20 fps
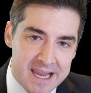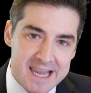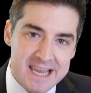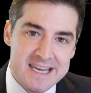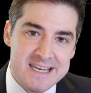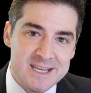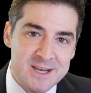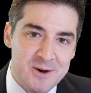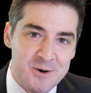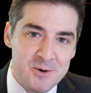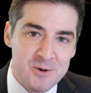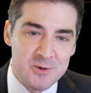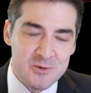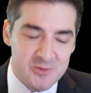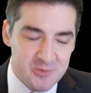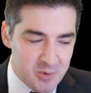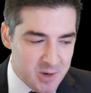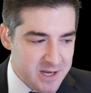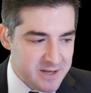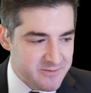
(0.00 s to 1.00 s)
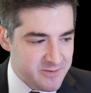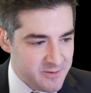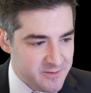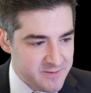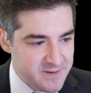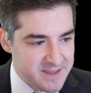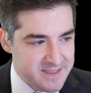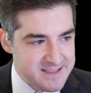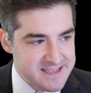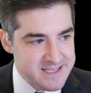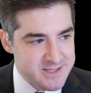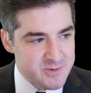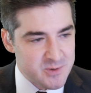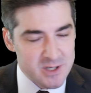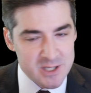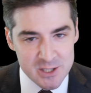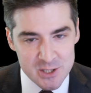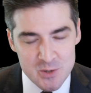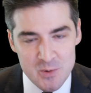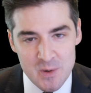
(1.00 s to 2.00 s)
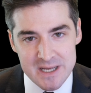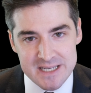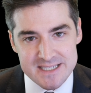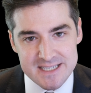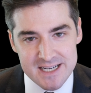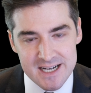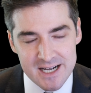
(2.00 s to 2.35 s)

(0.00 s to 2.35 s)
Andy Ogles, running for 5th District U.S.